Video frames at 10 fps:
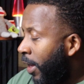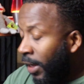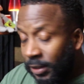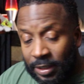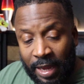
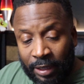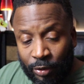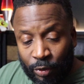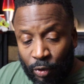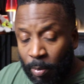
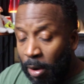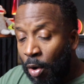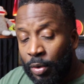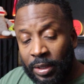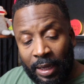International Zoe Barber.
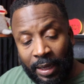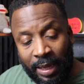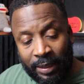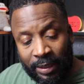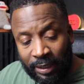Oh yeah,
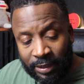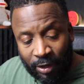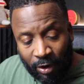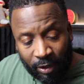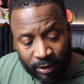and these
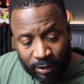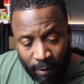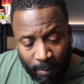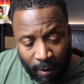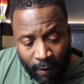are
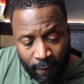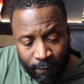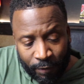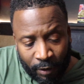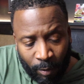some
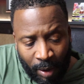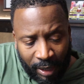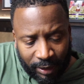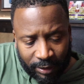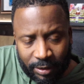of the
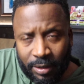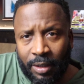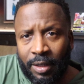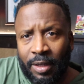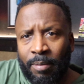
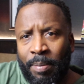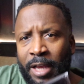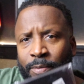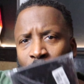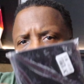wallets,
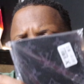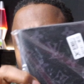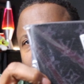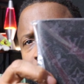passport wallets.